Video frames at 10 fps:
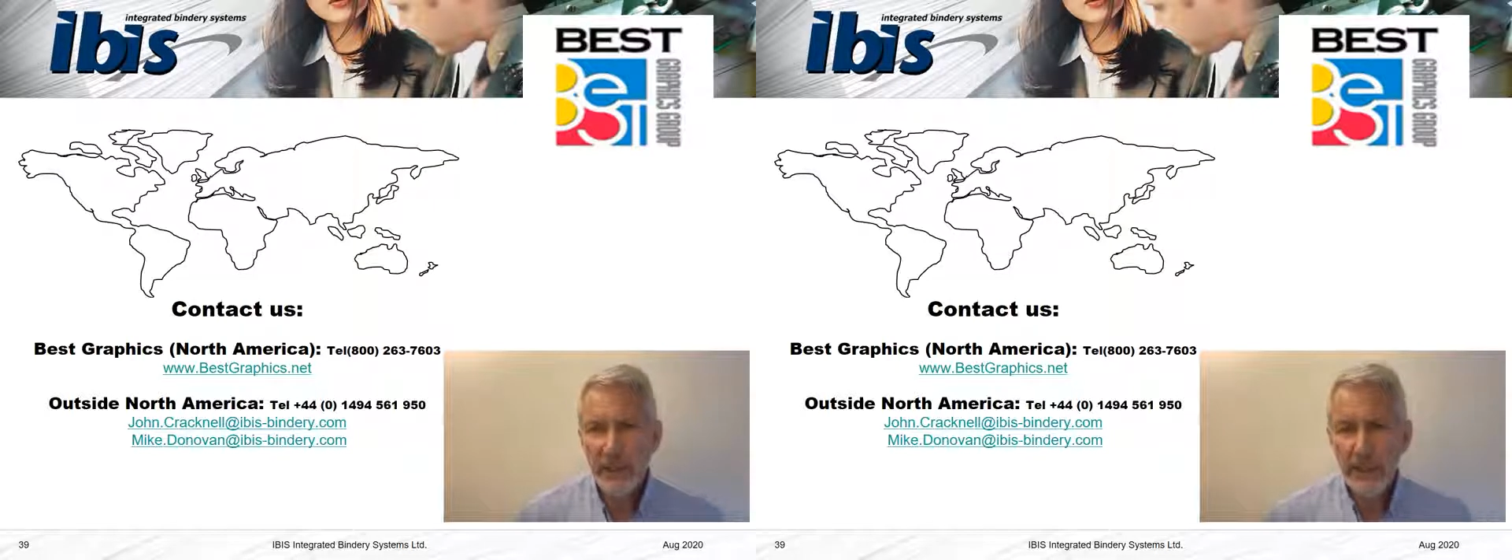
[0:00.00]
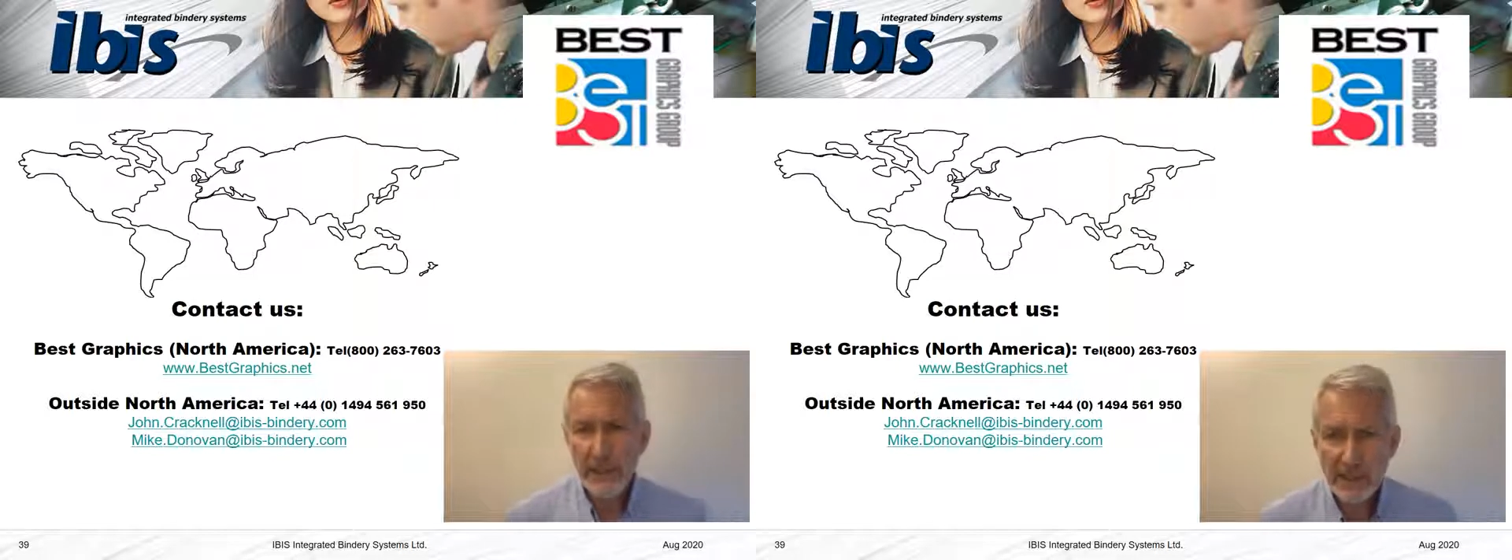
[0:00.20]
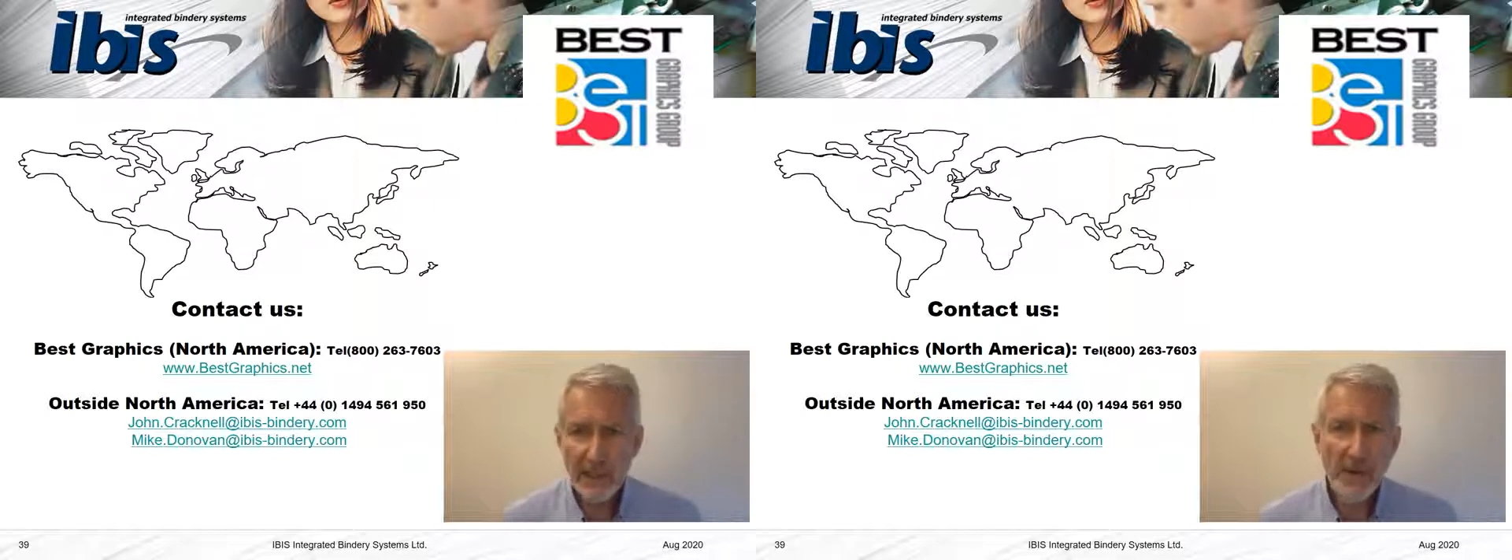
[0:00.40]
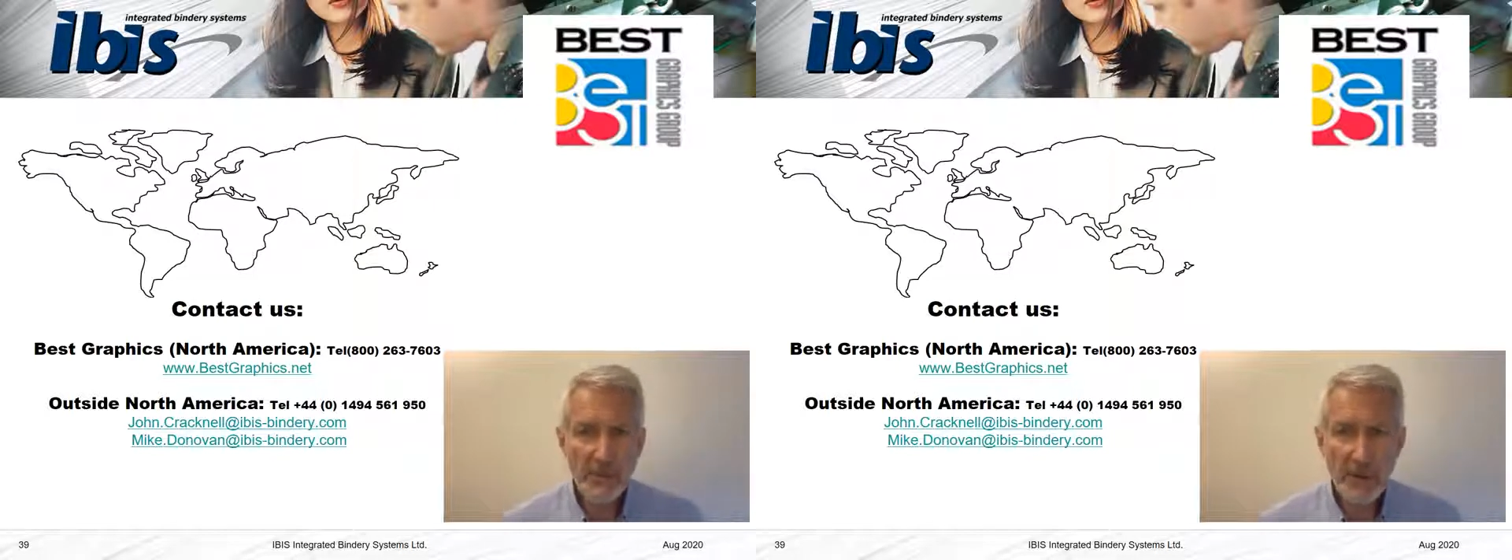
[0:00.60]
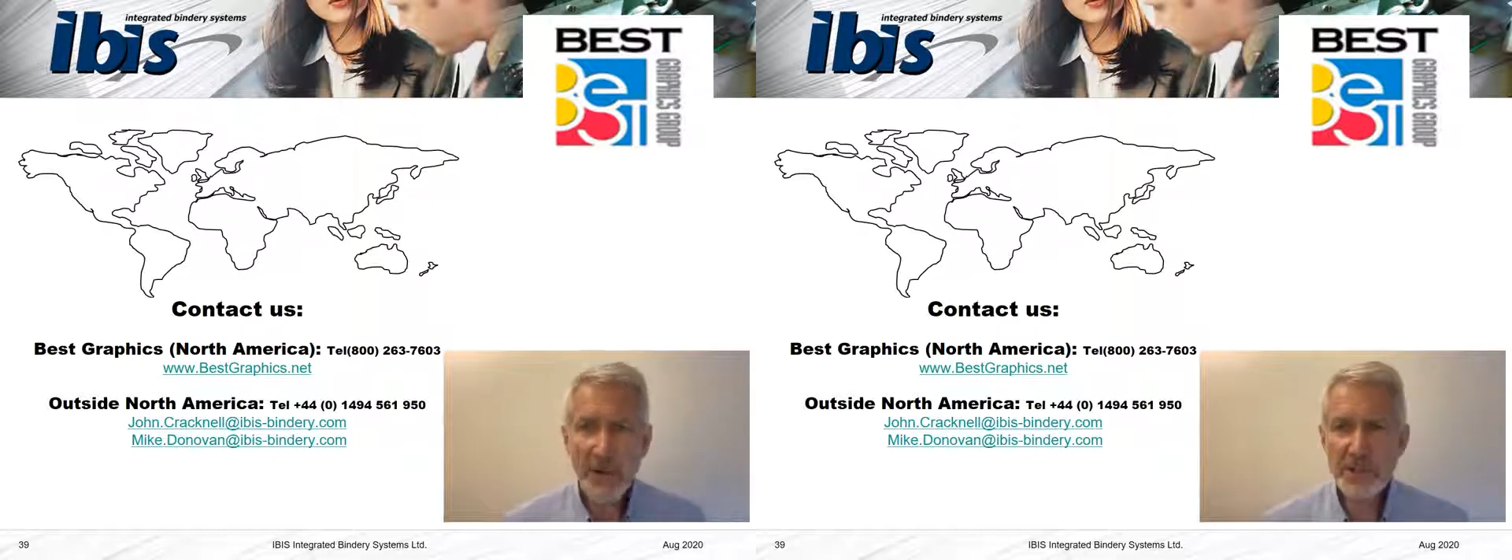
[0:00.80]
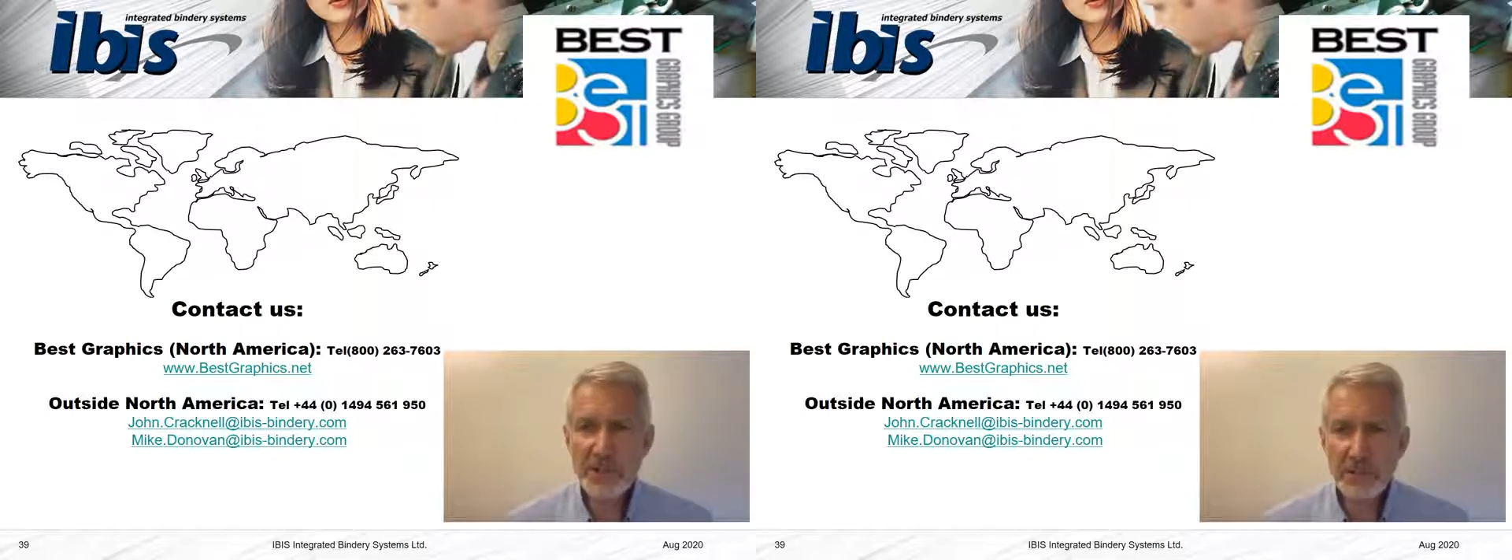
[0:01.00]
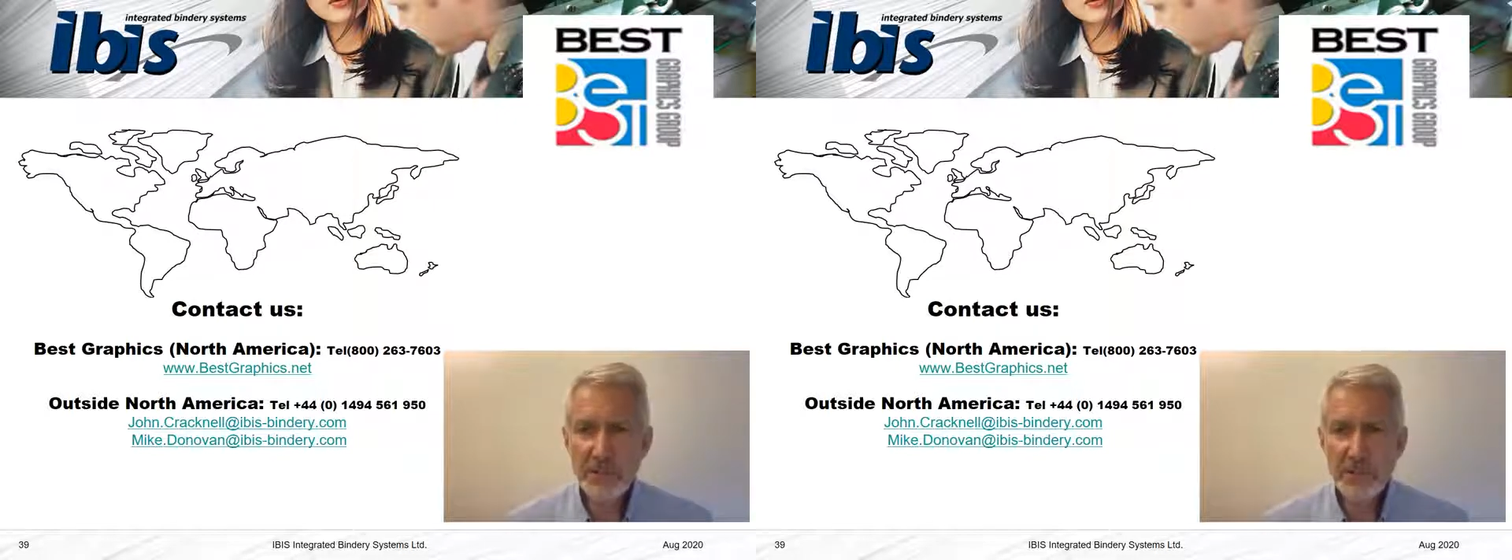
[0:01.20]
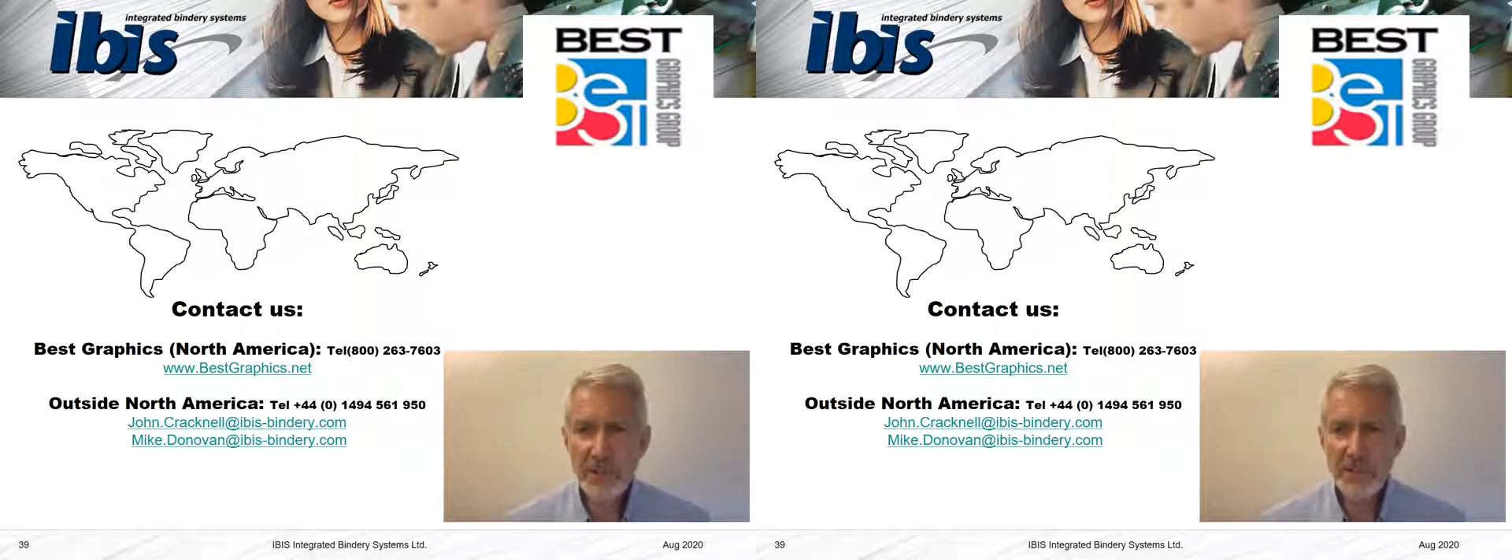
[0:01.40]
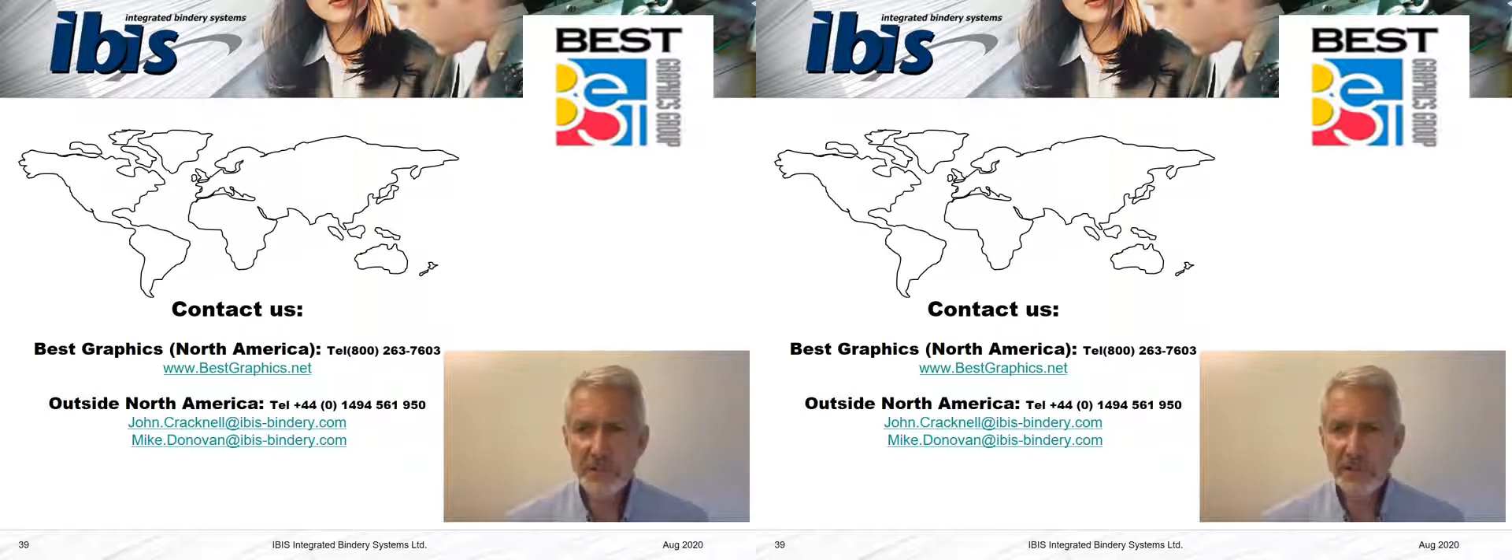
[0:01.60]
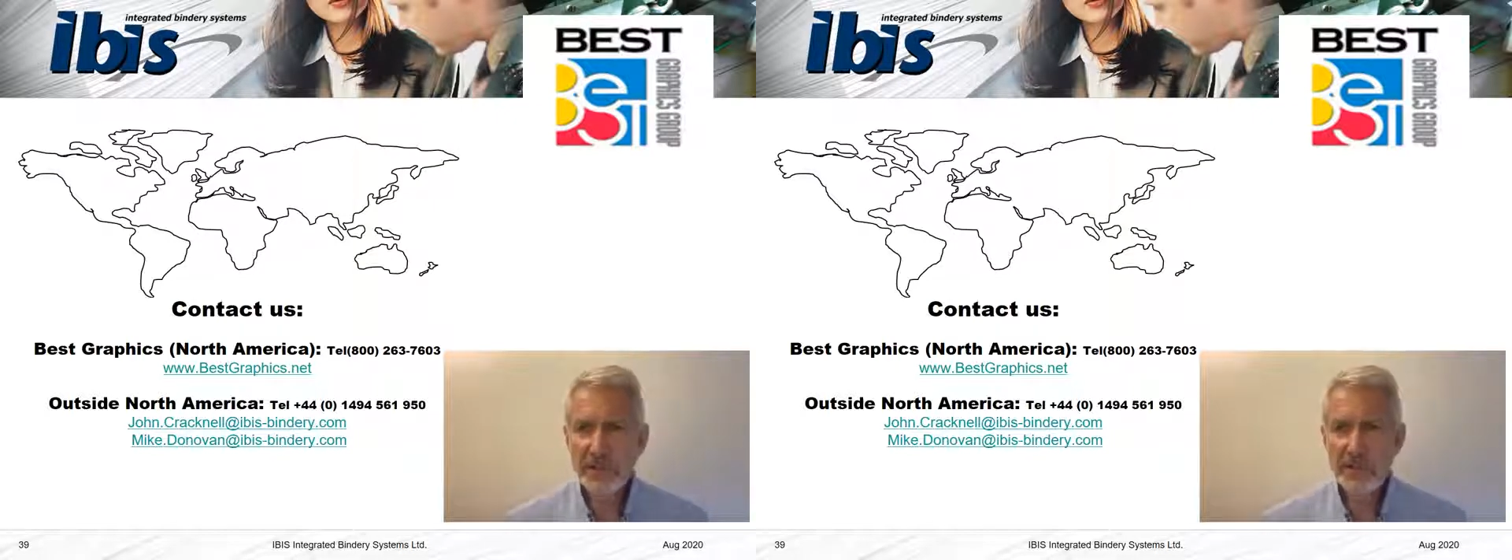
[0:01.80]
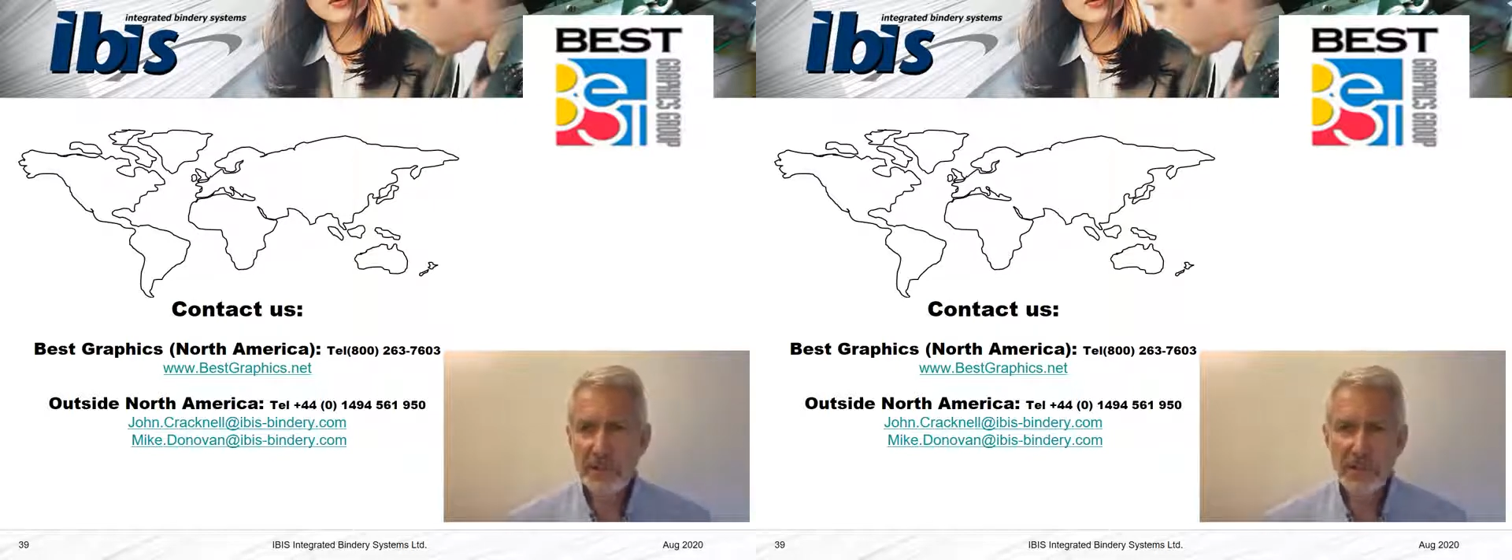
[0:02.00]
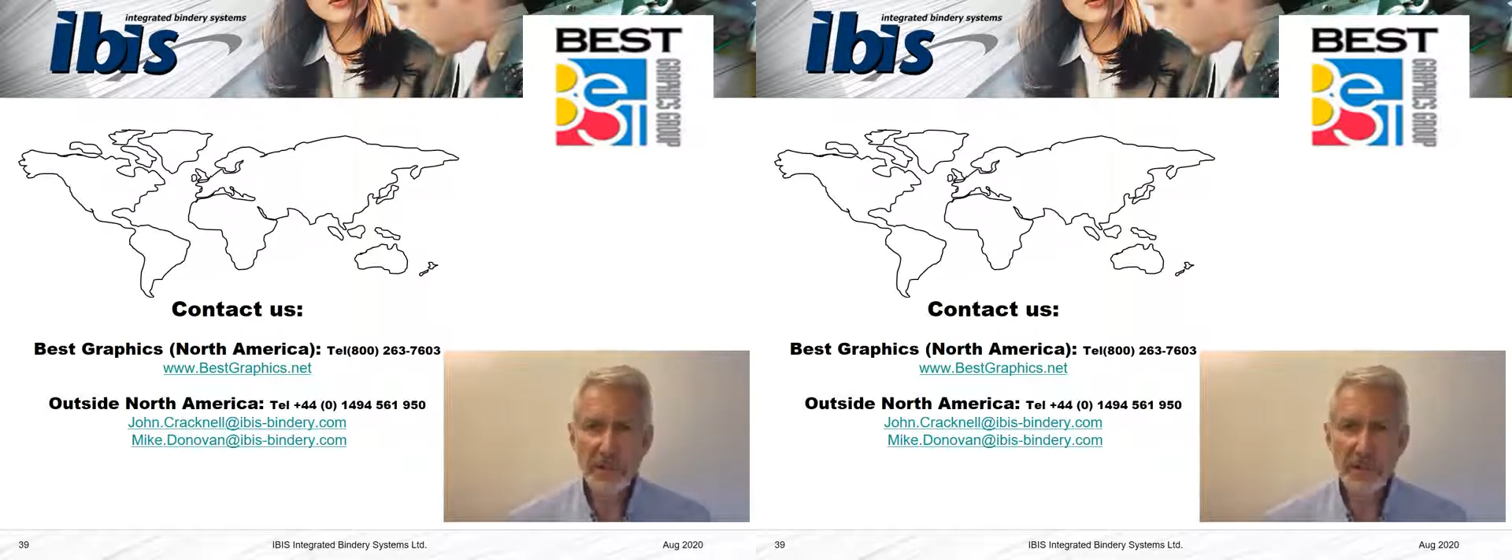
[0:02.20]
and I hope very much that you found it